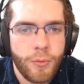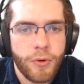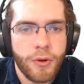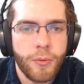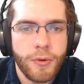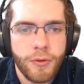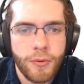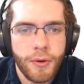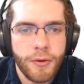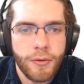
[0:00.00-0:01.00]
We could
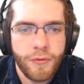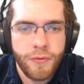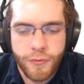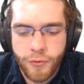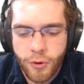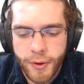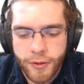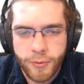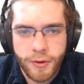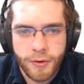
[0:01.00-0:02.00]
do it. There's a few
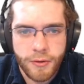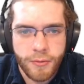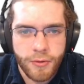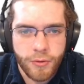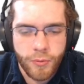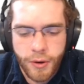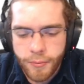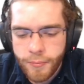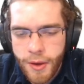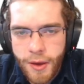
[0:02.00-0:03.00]
formats we could use as well.